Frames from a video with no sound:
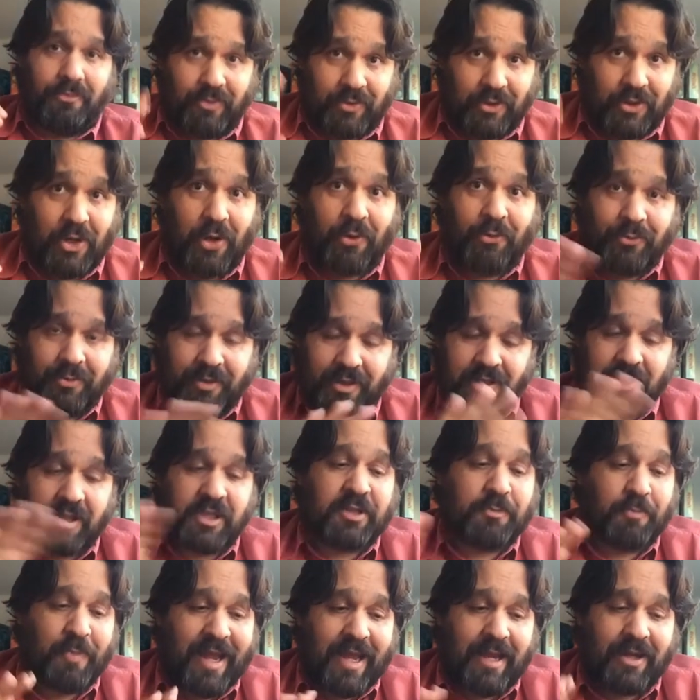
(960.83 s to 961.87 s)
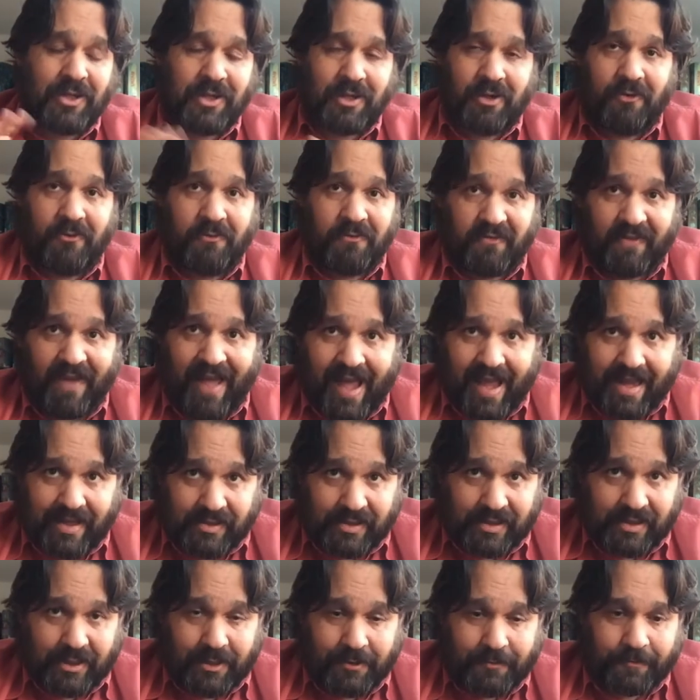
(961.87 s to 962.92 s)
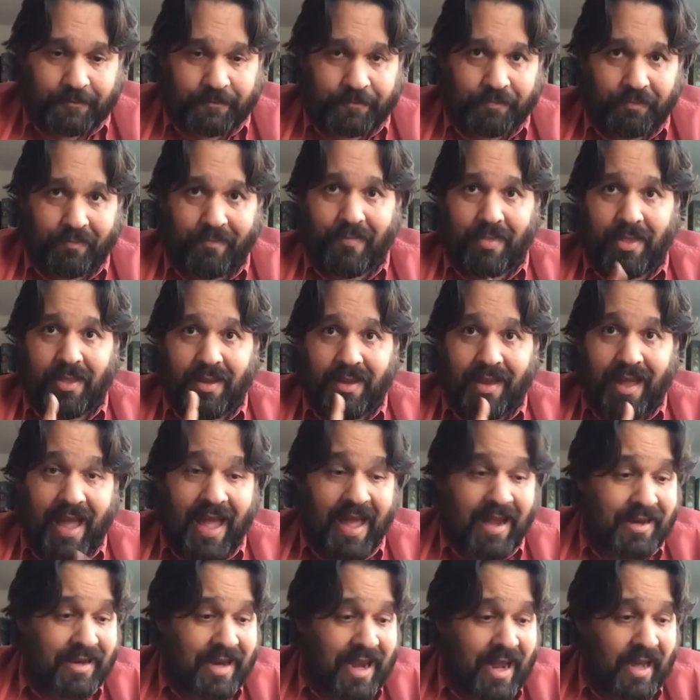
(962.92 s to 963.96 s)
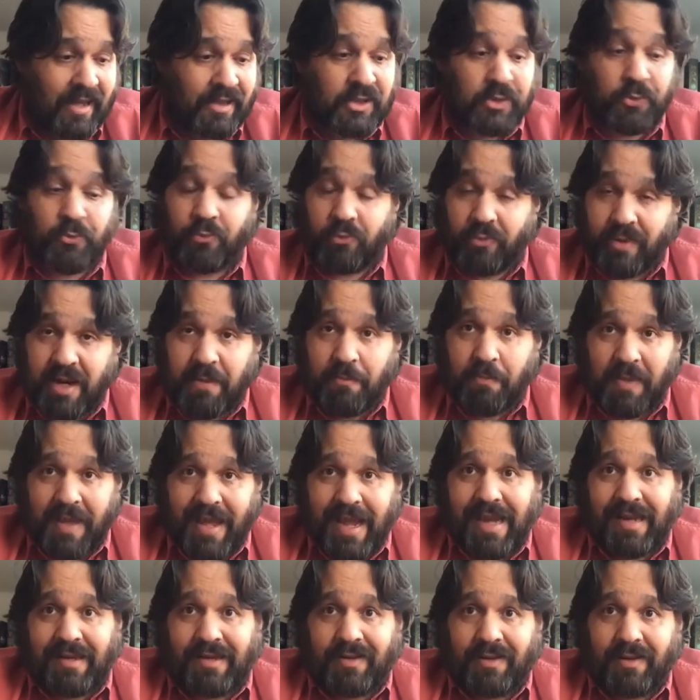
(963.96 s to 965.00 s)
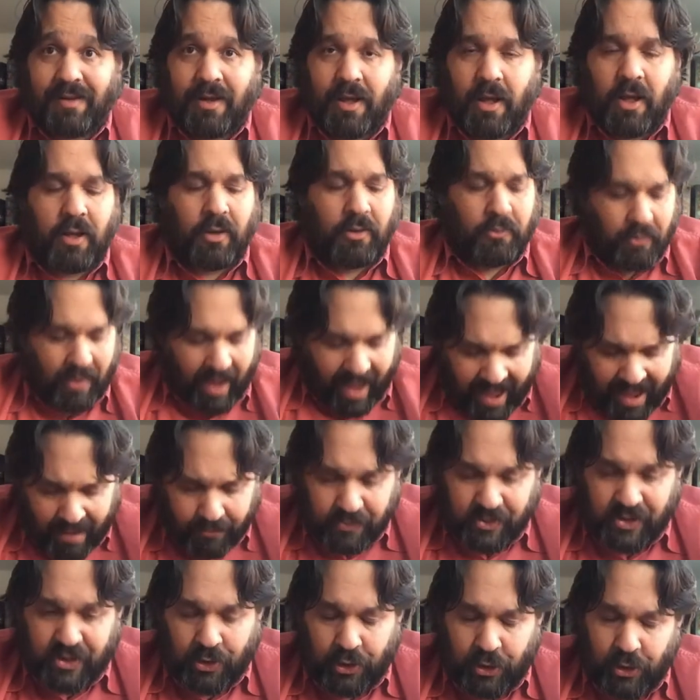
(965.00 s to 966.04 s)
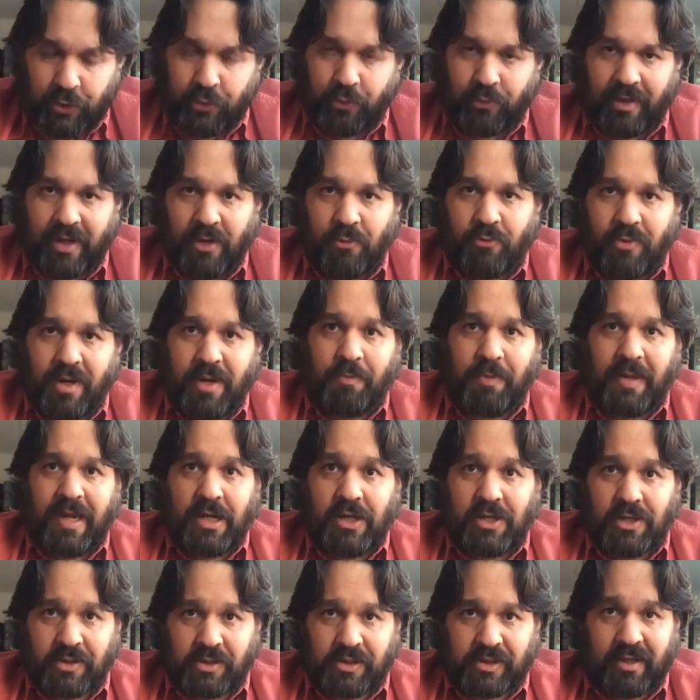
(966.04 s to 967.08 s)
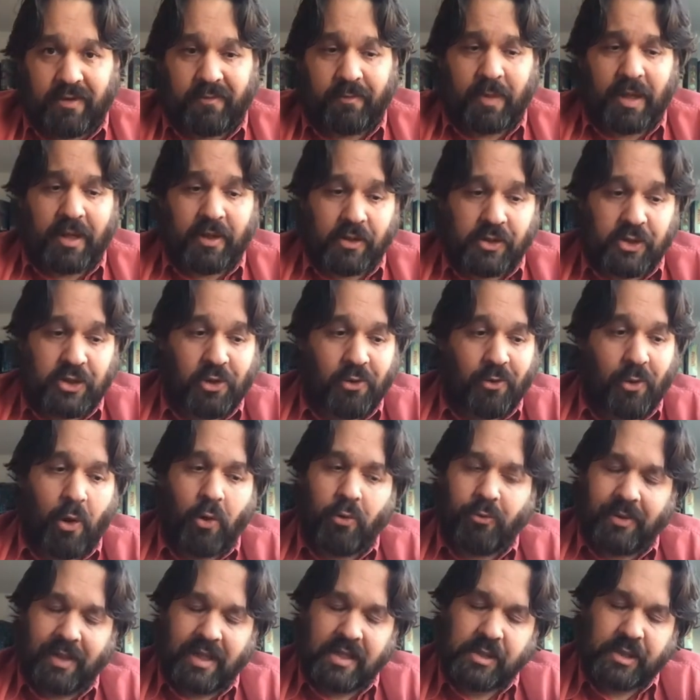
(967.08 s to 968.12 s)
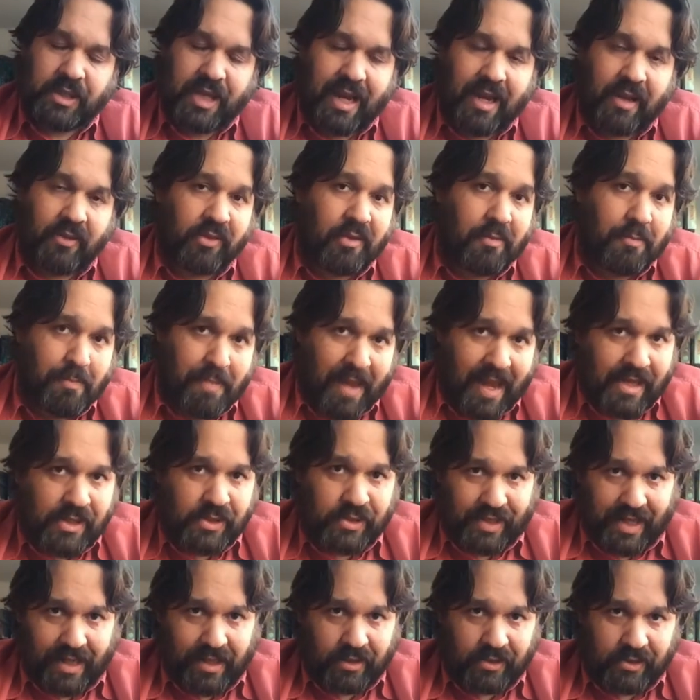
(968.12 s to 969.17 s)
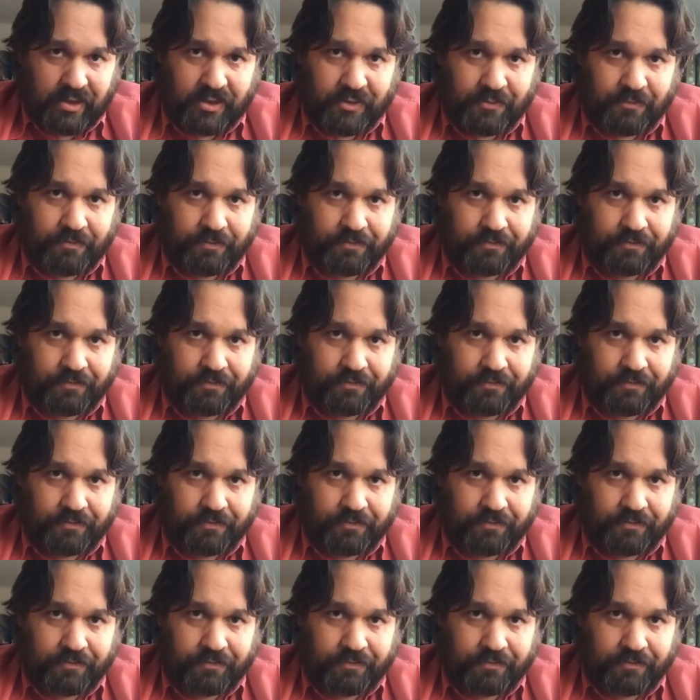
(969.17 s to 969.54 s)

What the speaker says: Don't speak too fast. And next, repeat. Absolutely repeat yourself, because you're only saying the basics.